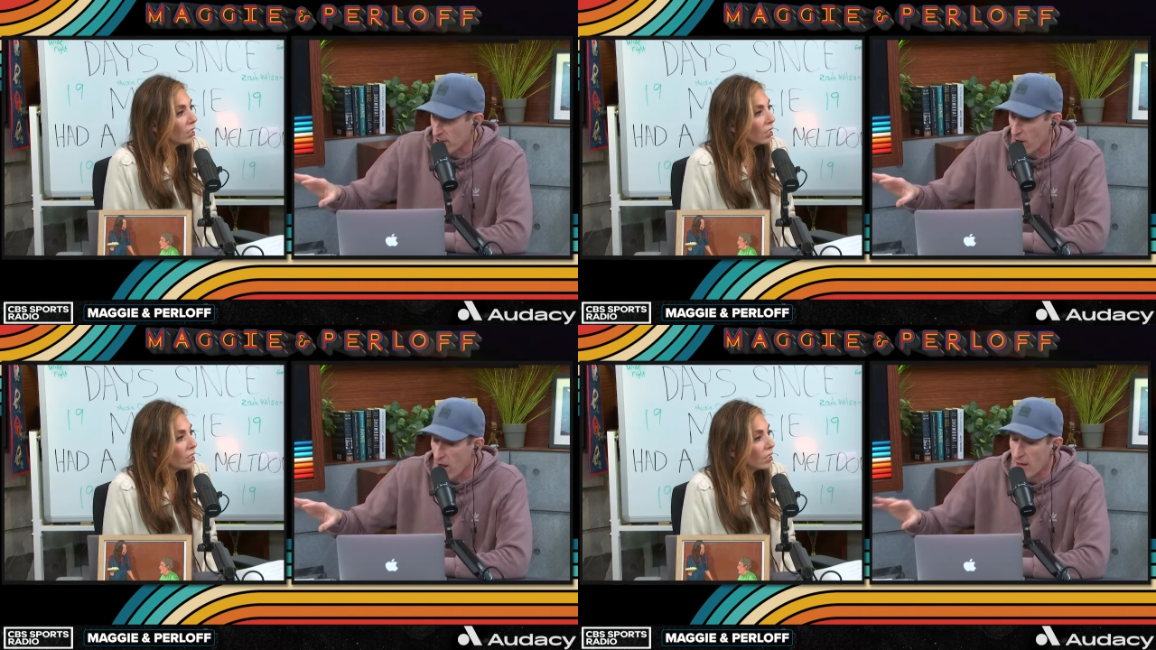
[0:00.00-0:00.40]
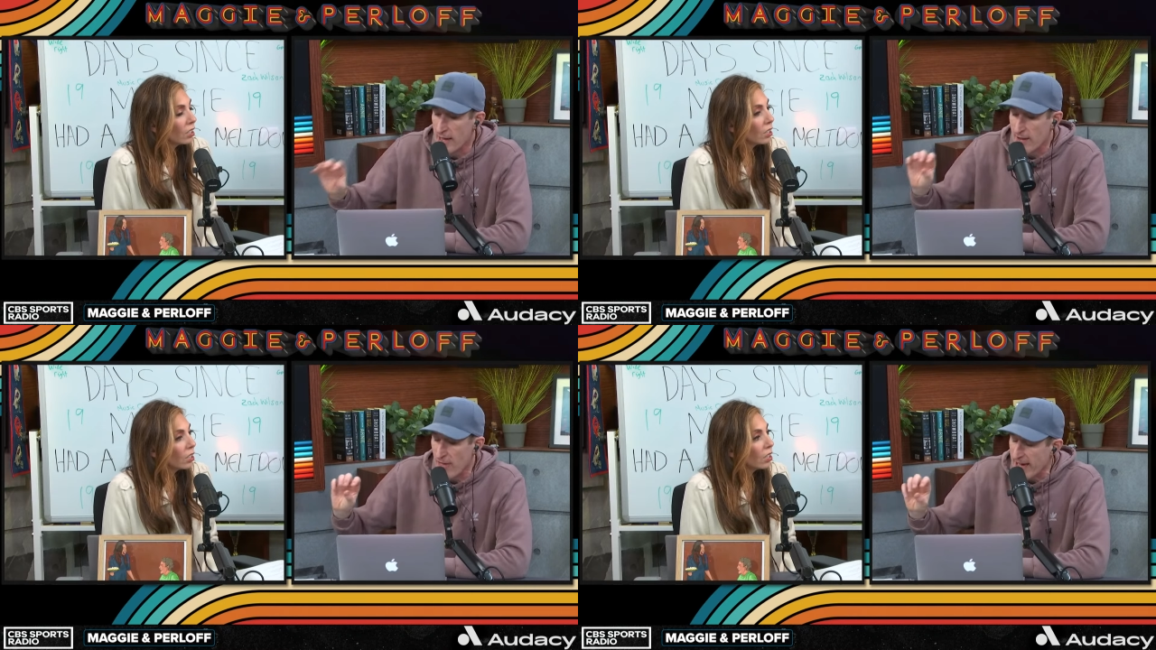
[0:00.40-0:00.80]
Speaker 1: at all,
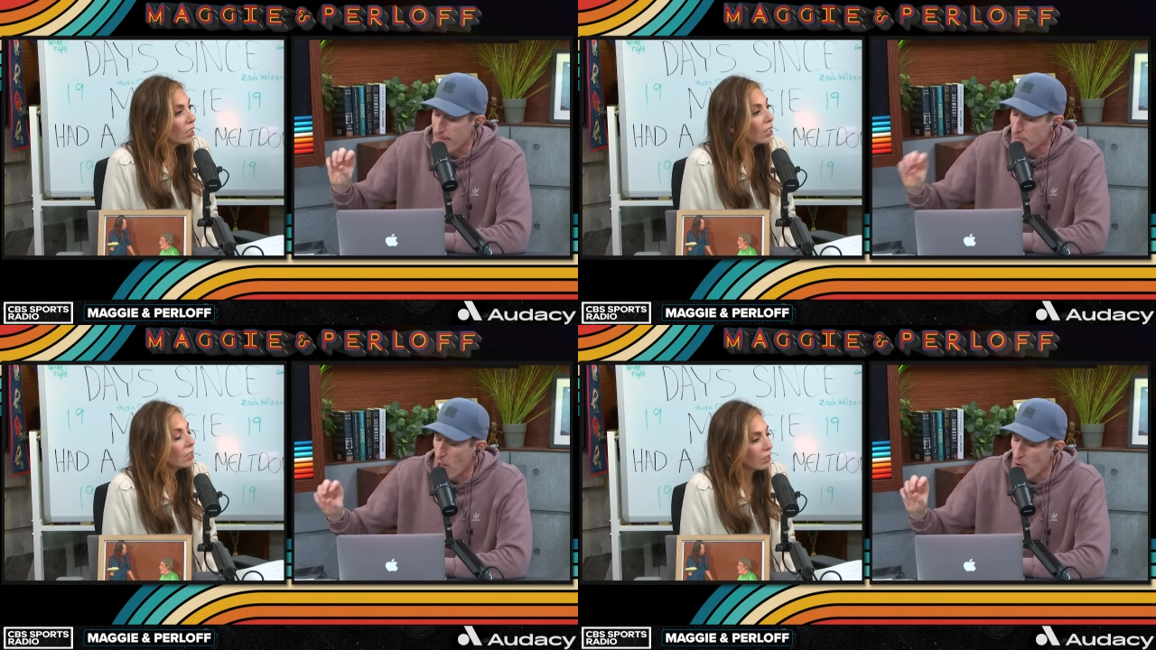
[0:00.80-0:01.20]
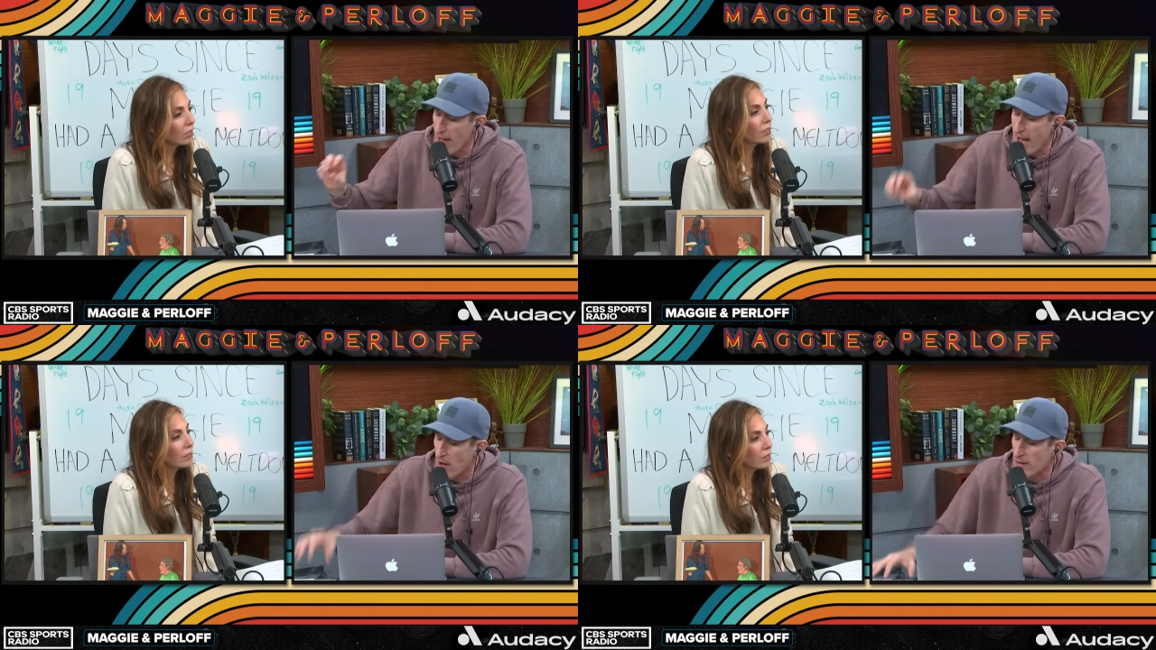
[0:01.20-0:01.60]
if they get
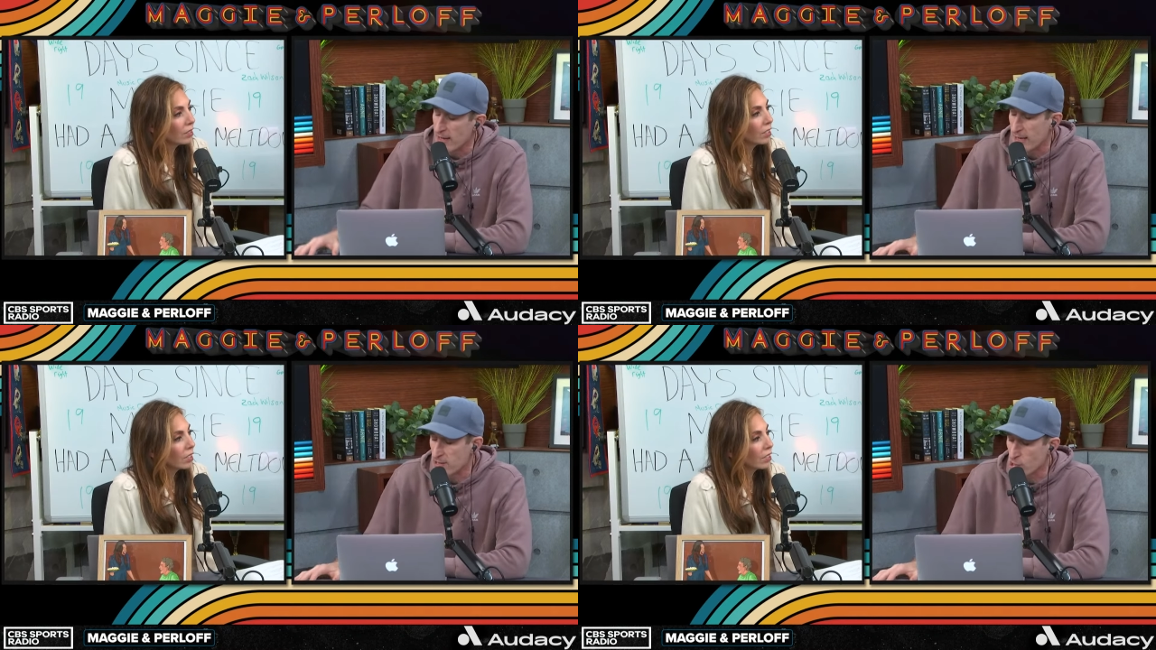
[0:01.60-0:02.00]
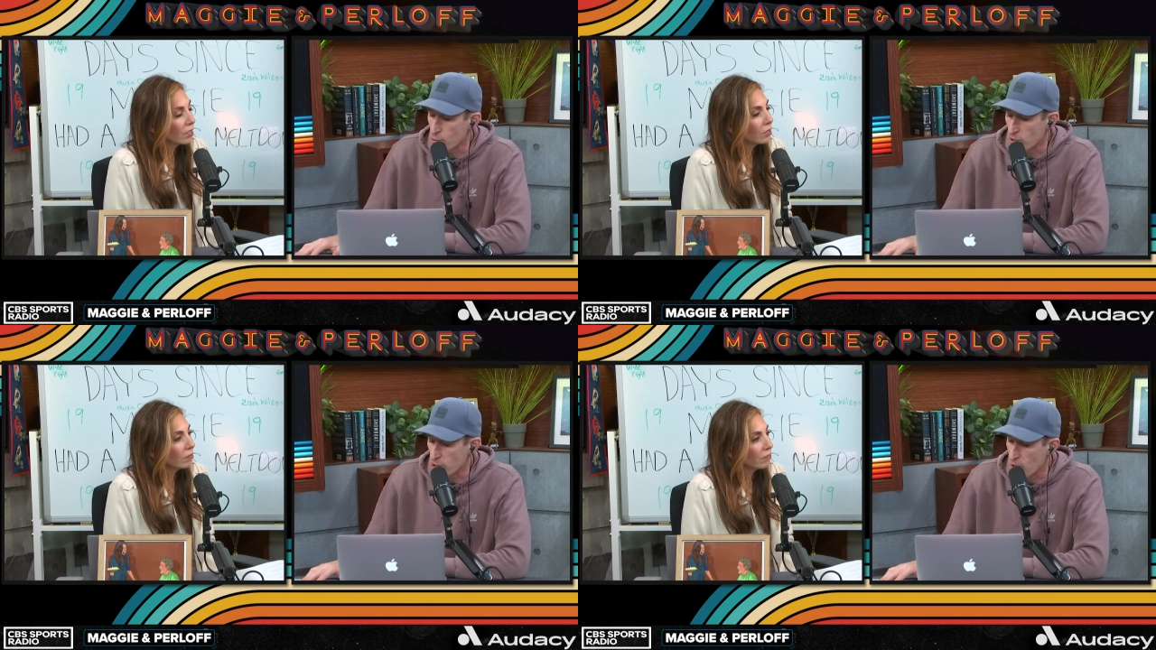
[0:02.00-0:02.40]
blown out in the
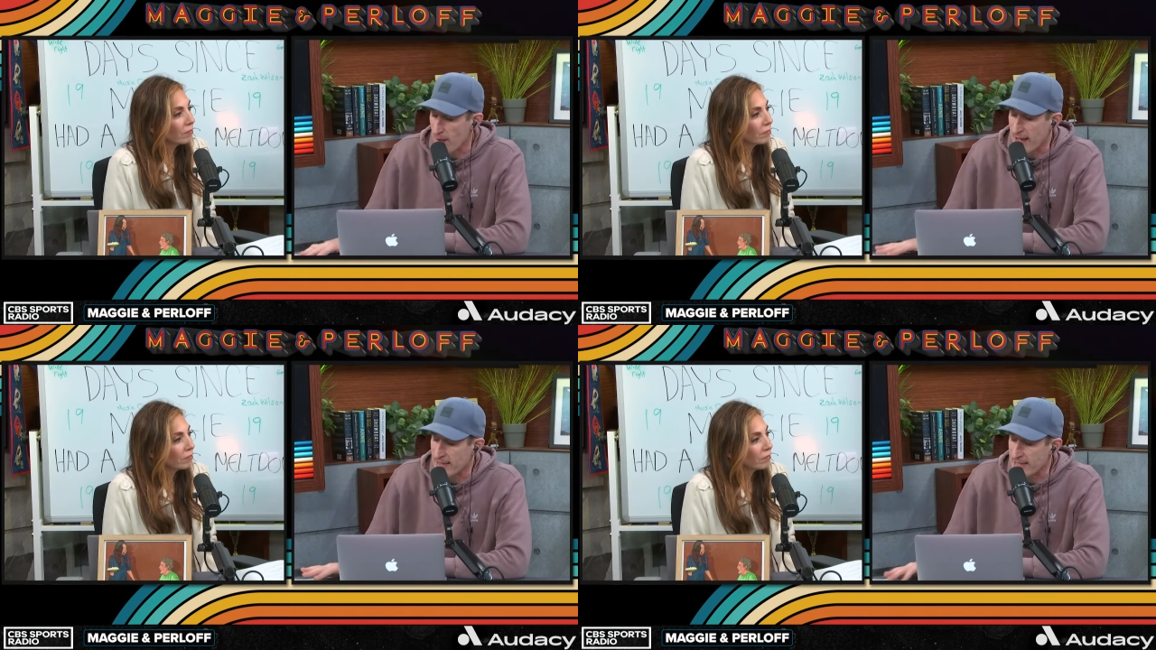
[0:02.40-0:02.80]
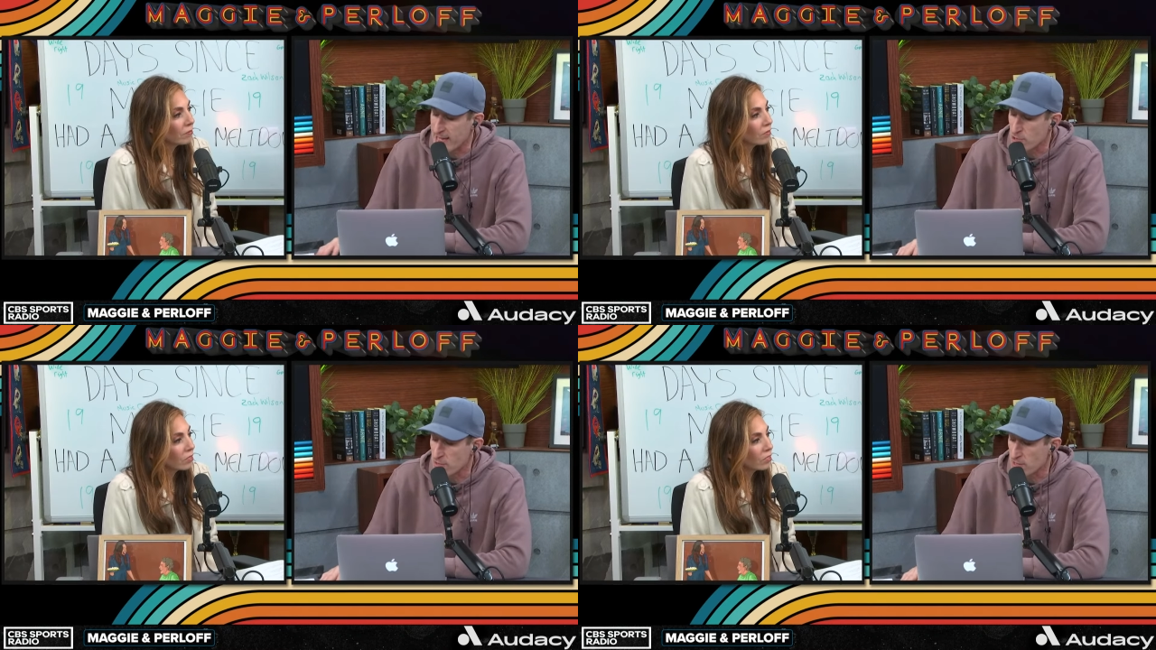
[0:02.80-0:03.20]
short term, I think the
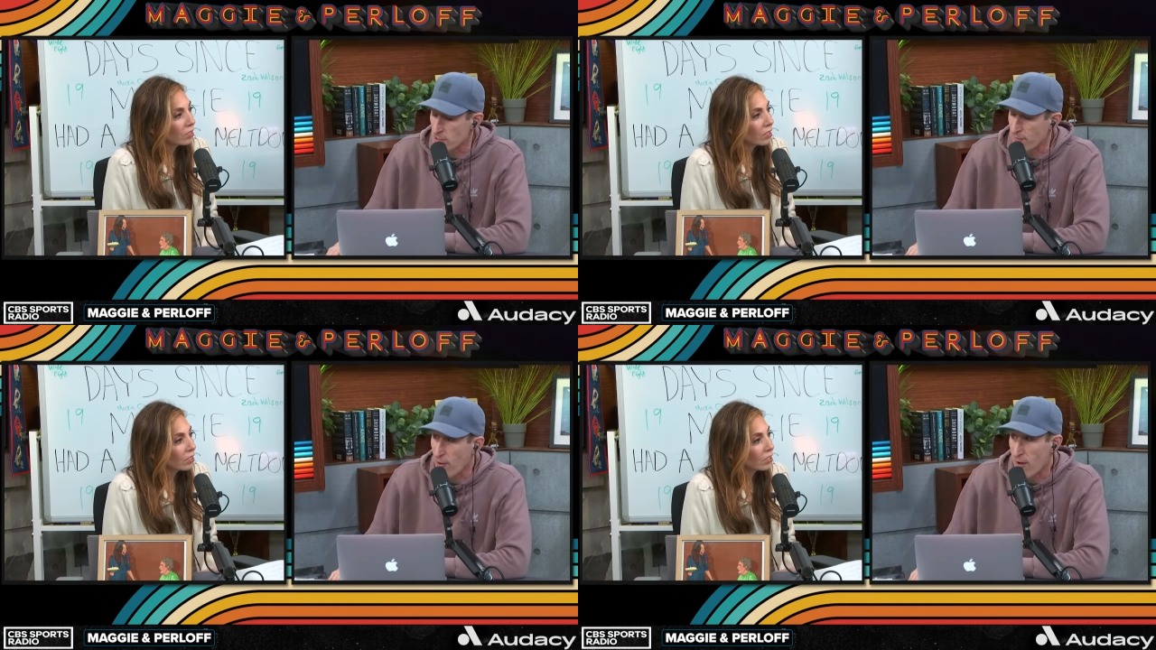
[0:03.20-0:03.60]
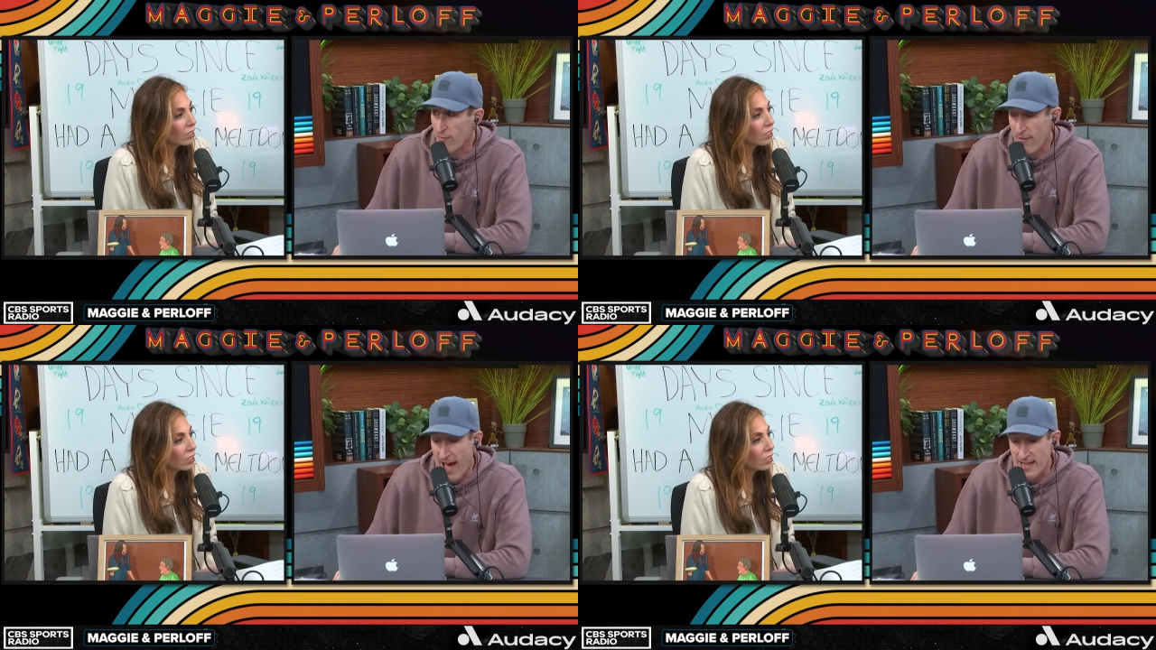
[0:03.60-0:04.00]
interest is going to fall
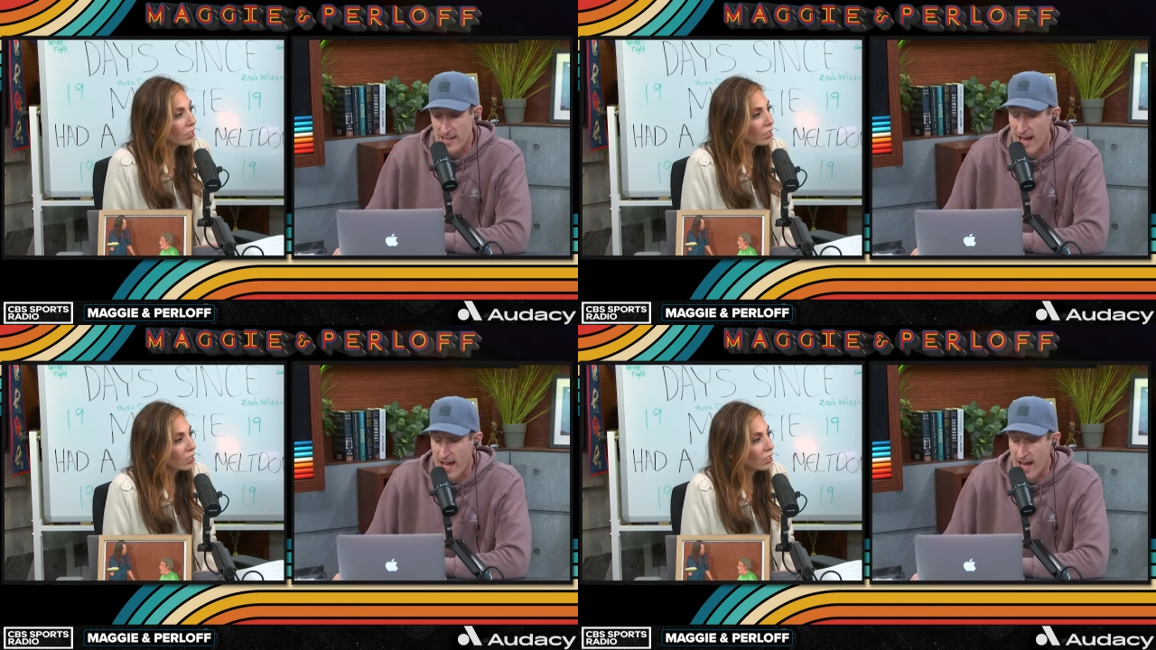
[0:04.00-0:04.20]
fast.